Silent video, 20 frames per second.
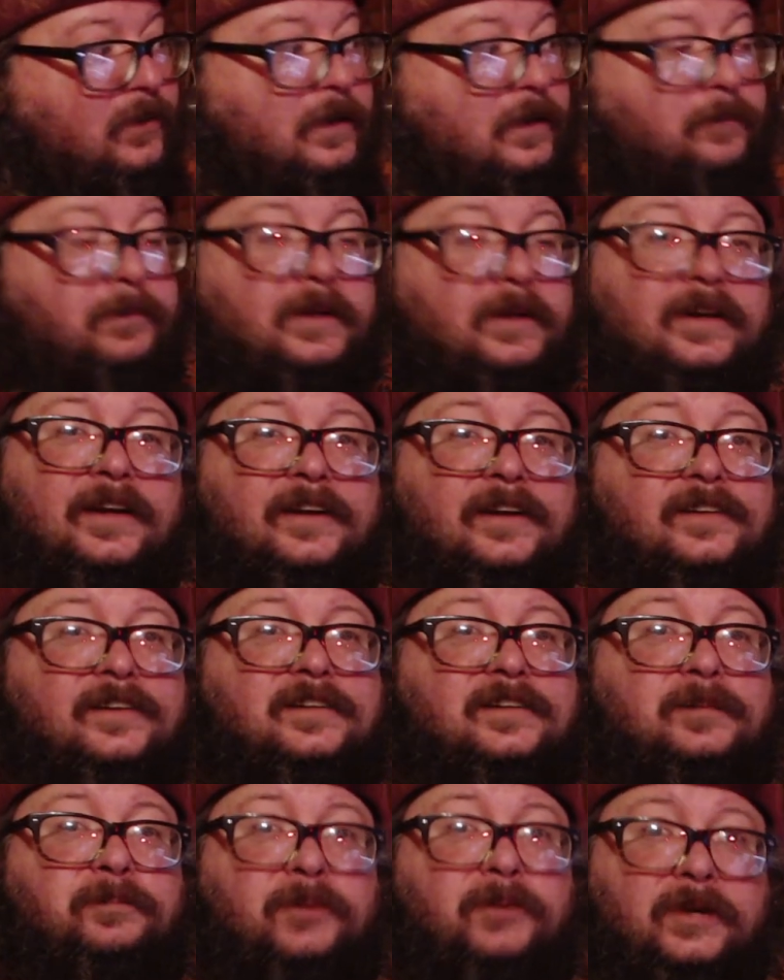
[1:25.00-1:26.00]
it be nice to
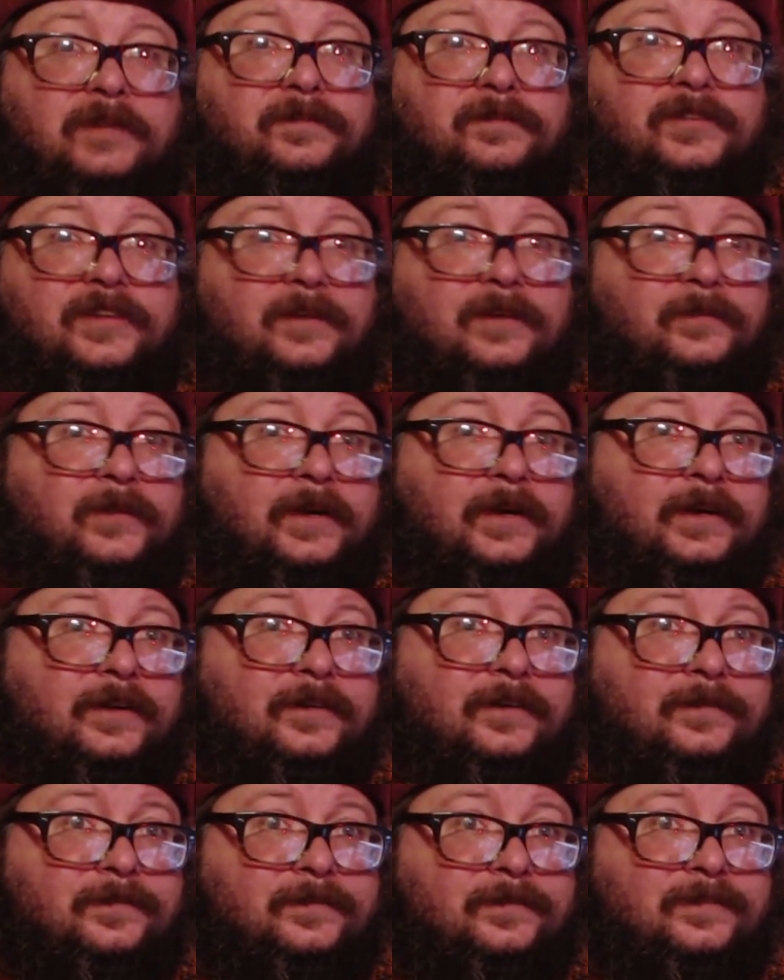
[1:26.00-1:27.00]
put them somewhere?
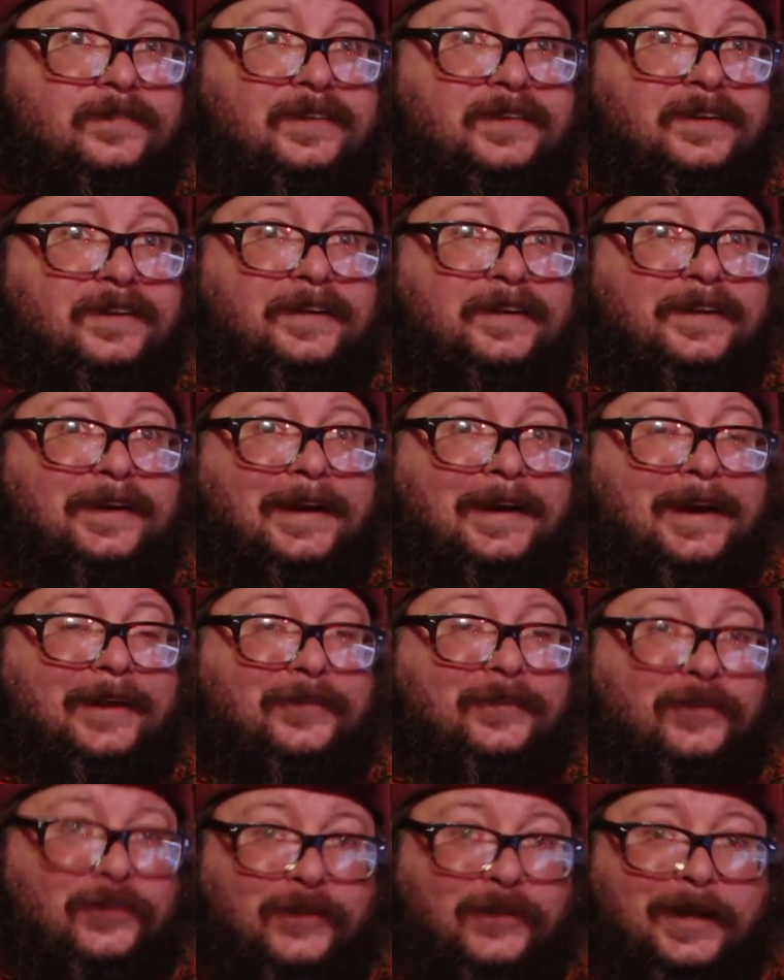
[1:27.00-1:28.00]

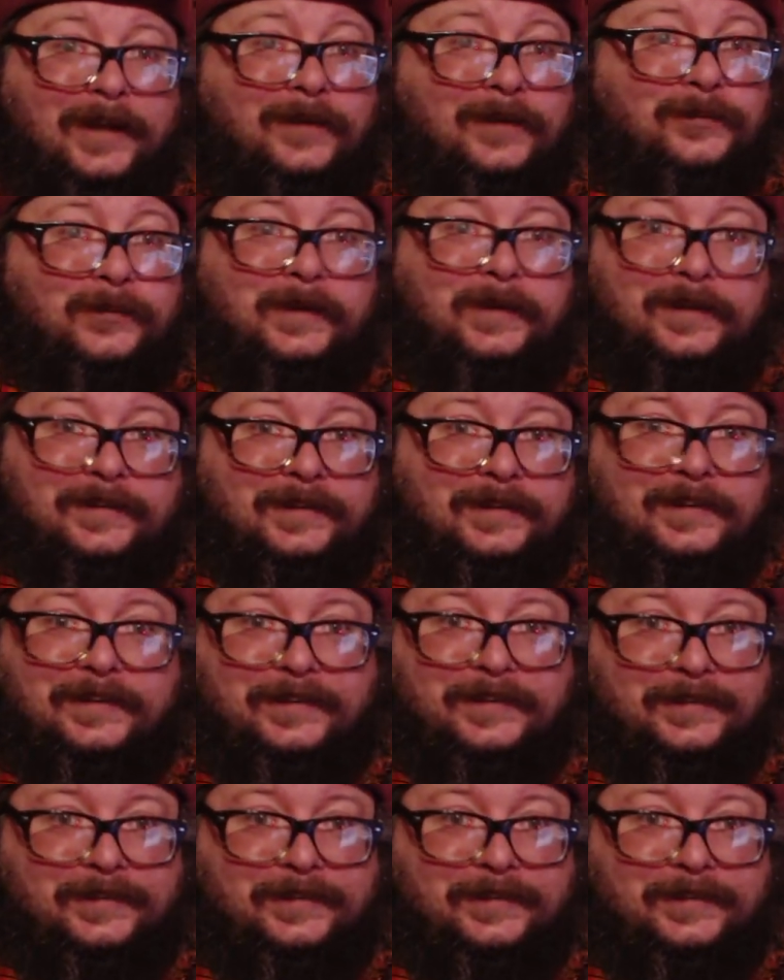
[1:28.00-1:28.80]
And that we did.